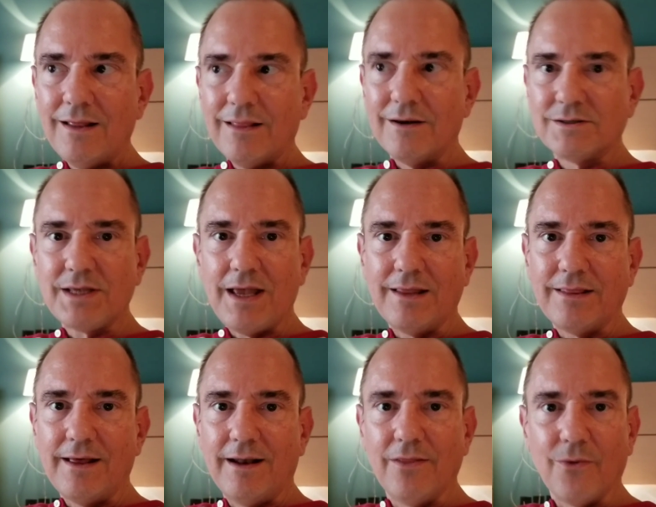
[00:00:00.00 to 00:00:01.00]
they're saying
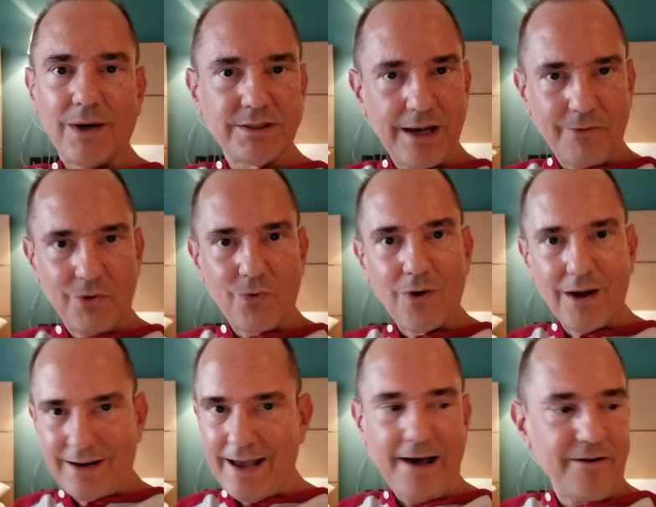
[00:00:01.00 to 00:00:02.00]
that otherwise I would
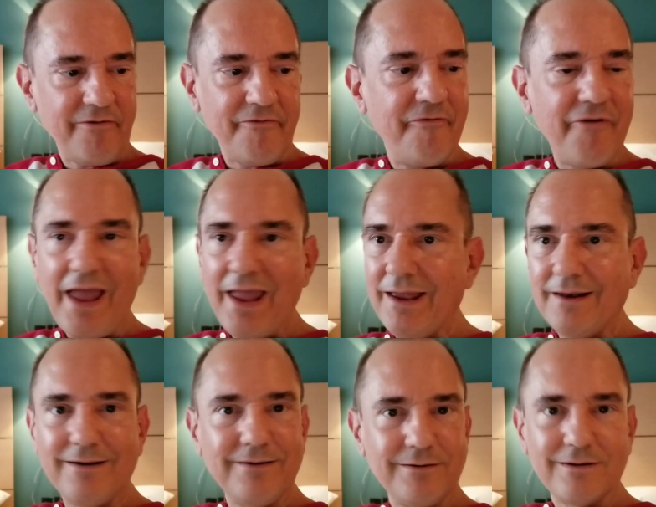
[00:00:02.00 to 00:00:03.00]
run out of
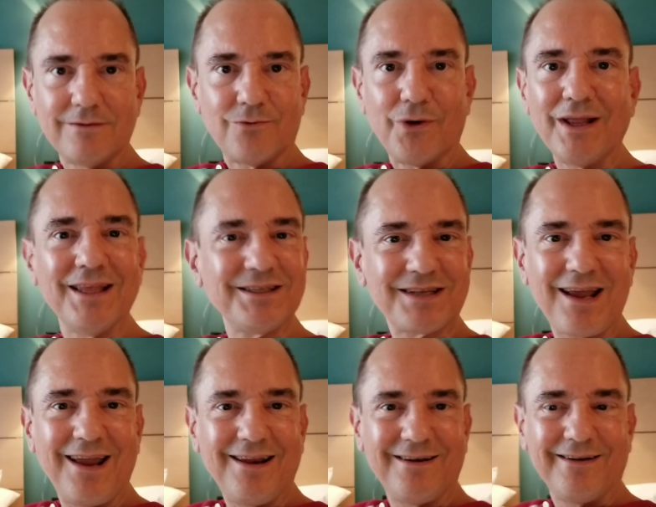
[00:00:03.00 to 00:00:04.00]
vein real
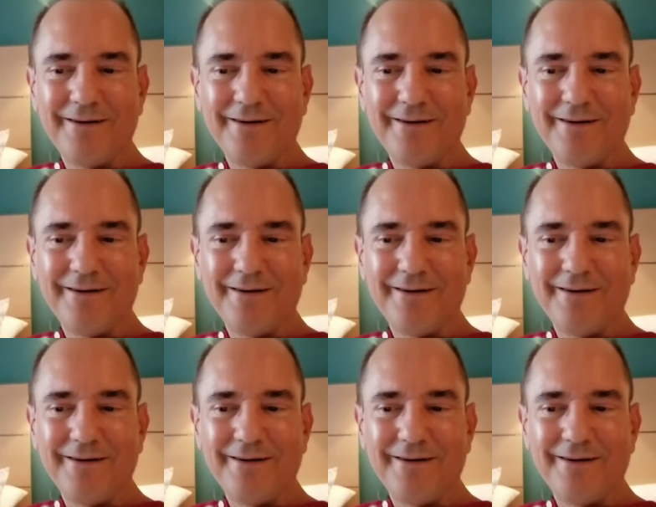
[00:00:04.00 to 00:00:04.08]
estate.